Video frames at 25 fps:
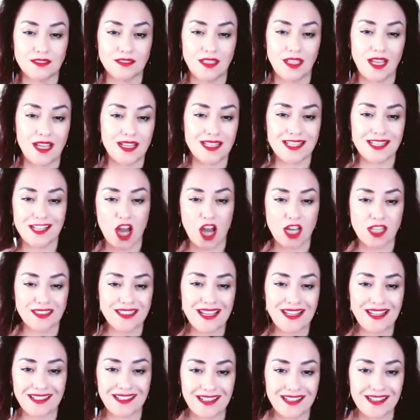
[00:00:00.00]
it's not
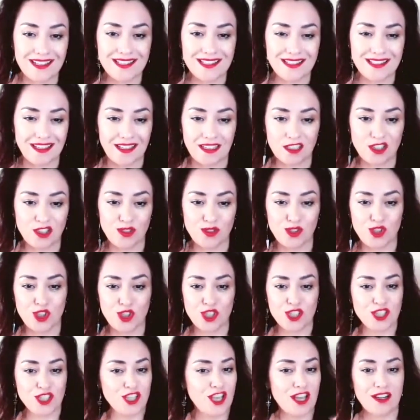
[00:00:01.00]
that easy to
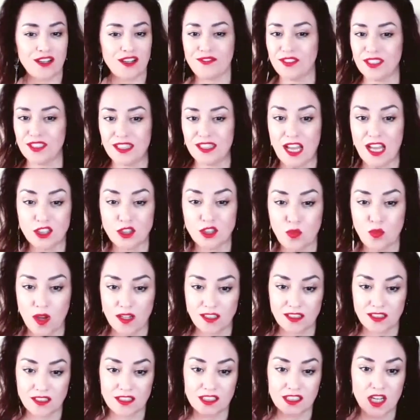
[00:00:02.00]
just get rid of that
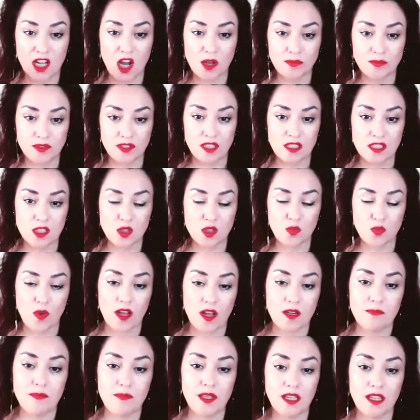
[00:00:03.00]
one and adopt this
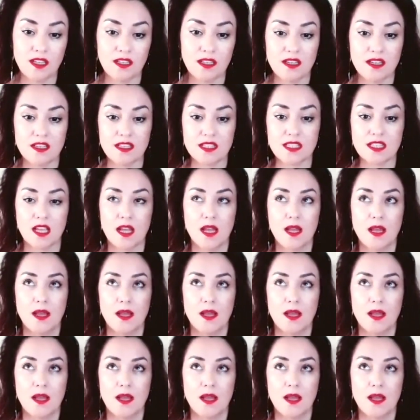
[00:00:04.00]
one, because